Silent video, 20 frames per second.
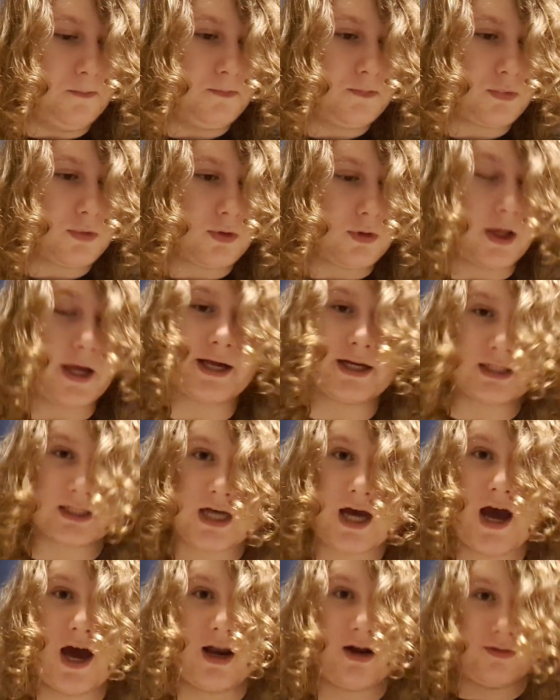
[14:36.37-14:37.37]
Like I
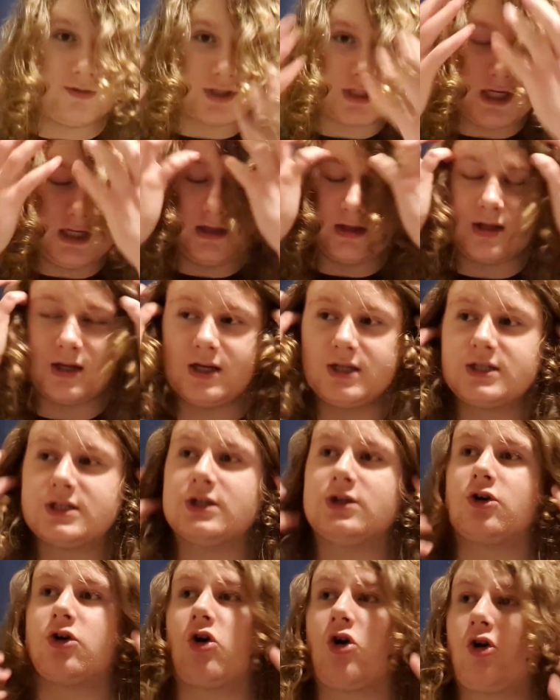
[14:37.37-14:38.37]
said, I've seen things in the
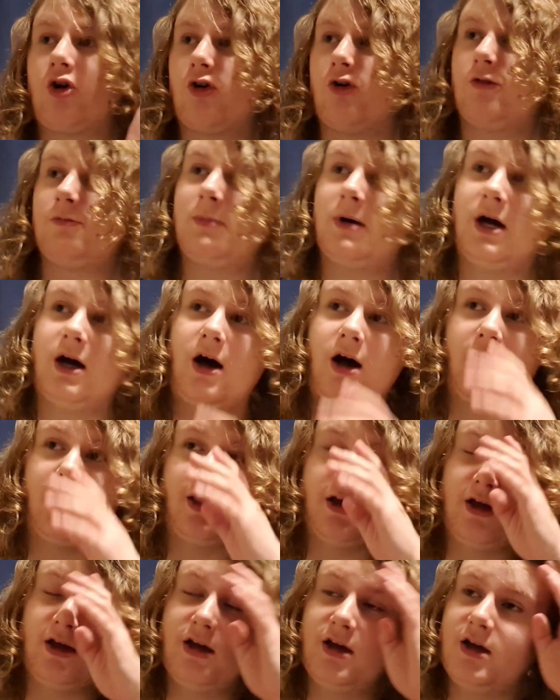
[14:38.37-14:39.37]
corner of my eye,
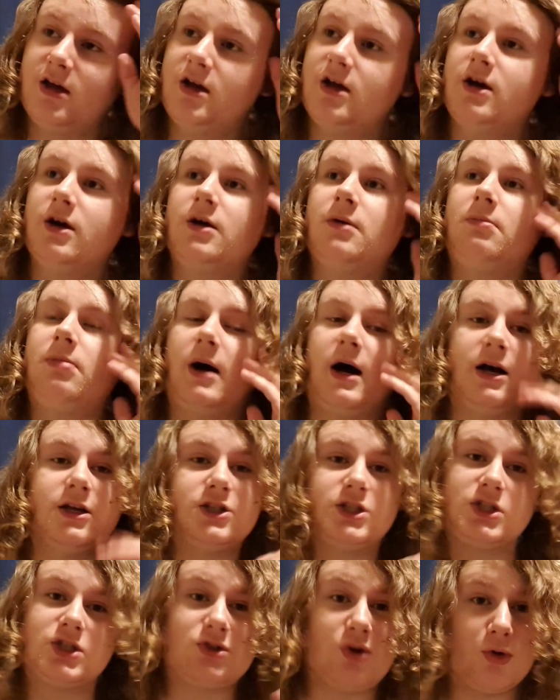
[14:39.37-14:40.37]
but I just
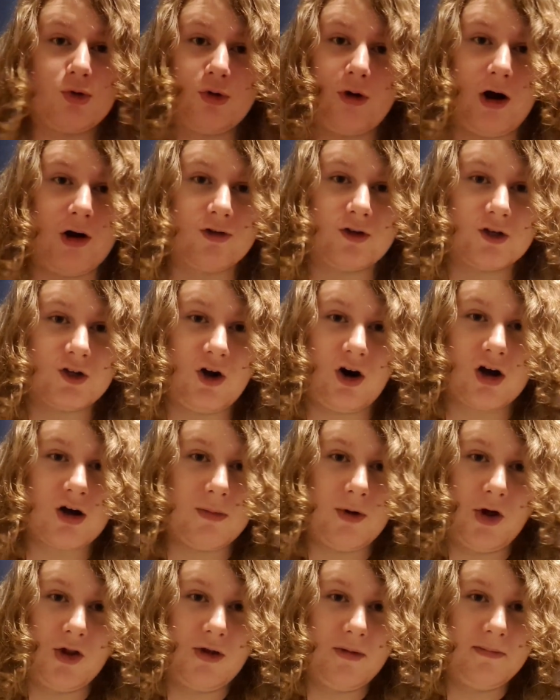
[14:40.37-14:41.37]
don't know how to talk about
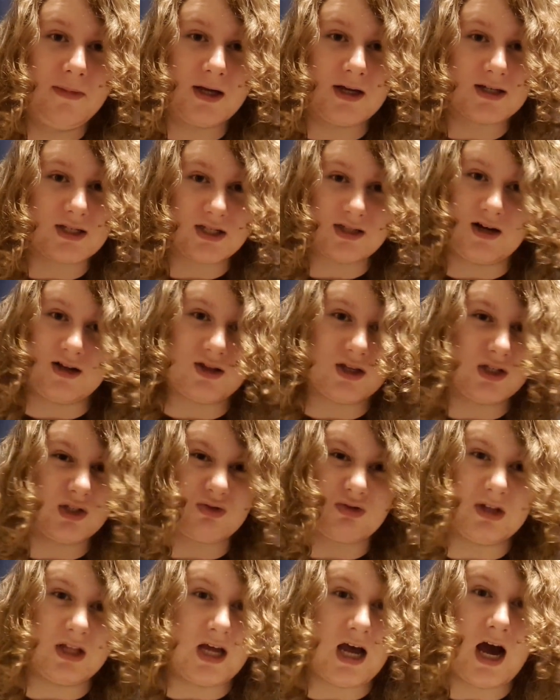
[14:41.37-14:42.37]
them because nothing's really
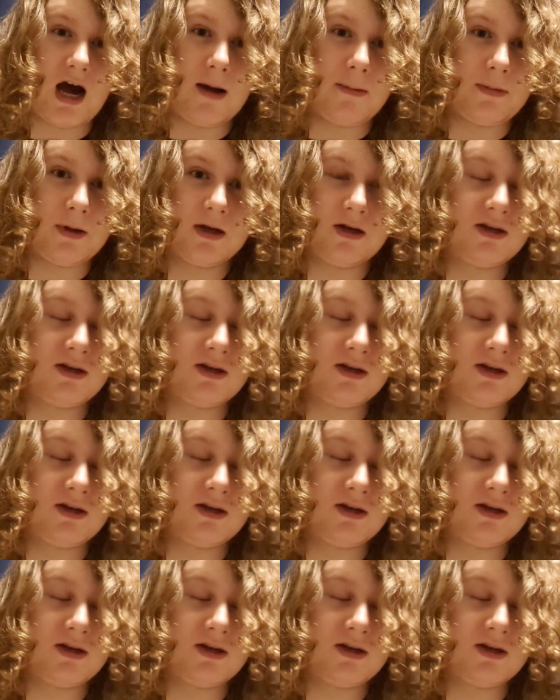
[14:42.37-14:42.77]
happened.